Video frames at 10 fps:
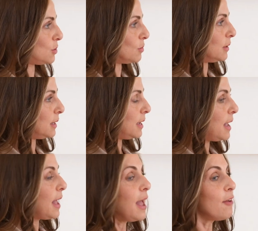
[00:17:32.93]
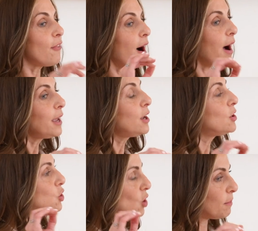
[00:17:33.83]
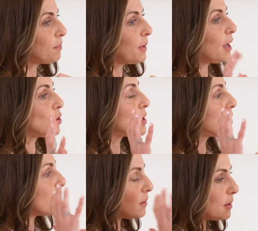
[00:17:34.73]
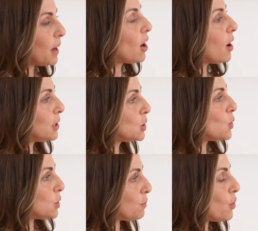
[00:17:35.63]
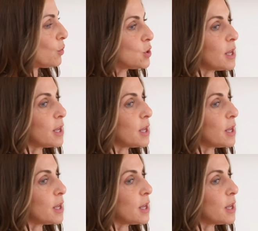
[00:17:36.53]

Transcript: to. If I jump and just to my godly soul's approach,